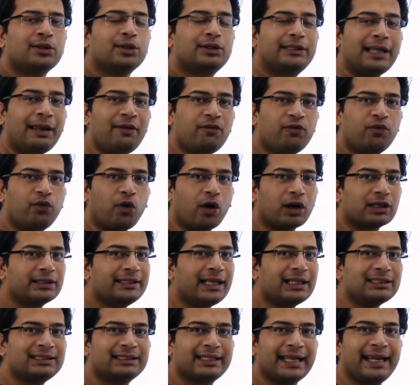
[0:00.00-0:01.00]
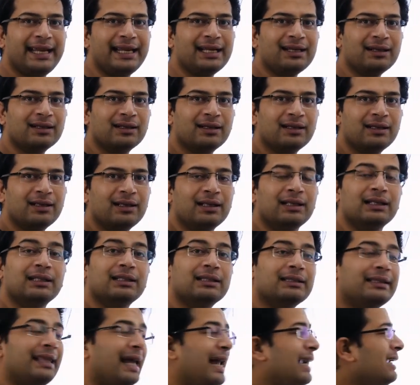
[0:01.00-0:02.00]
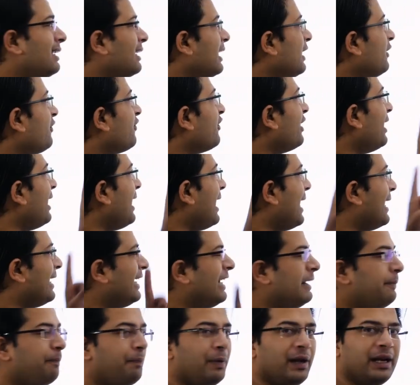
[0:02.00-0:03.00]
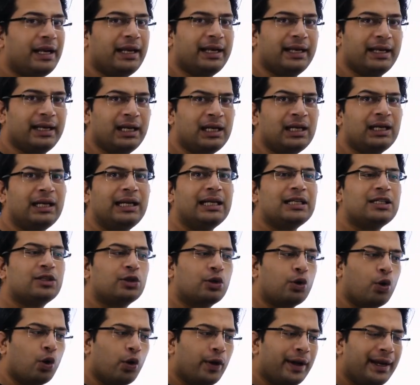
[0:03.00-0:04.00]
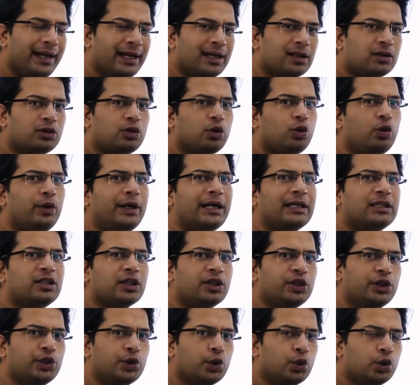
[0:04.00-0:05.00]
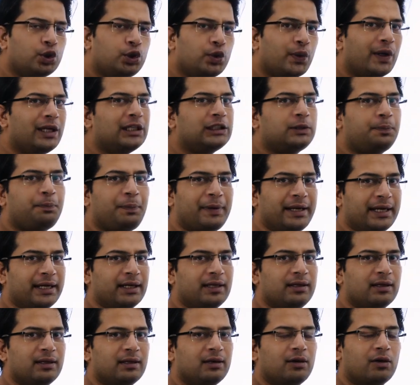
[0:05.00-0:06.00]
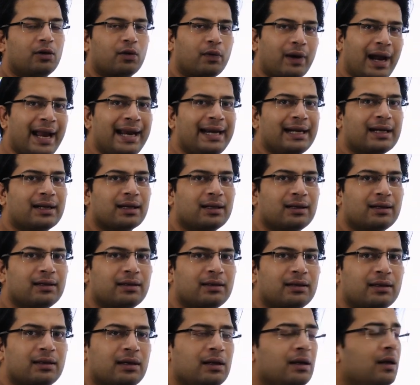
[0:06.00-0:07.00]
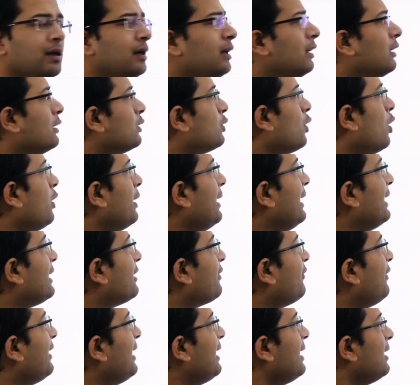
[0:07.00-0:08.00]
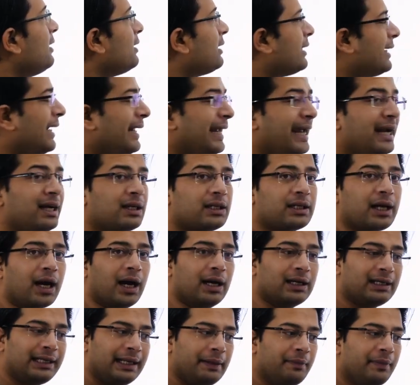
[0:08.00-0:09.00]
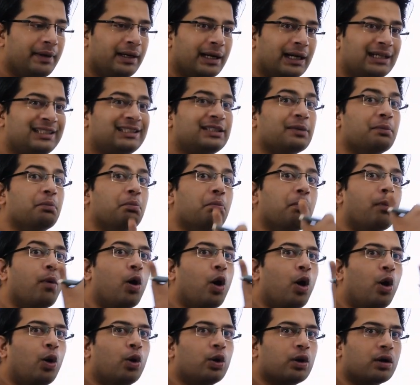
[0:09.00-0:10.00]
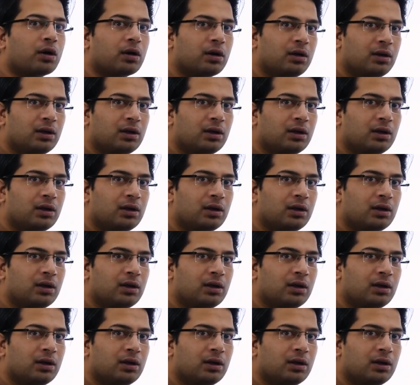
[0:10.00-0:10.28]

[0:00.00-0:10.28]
So what they are saying, that if any plane is going through its usual speed, right? So it will take 30 minutes more.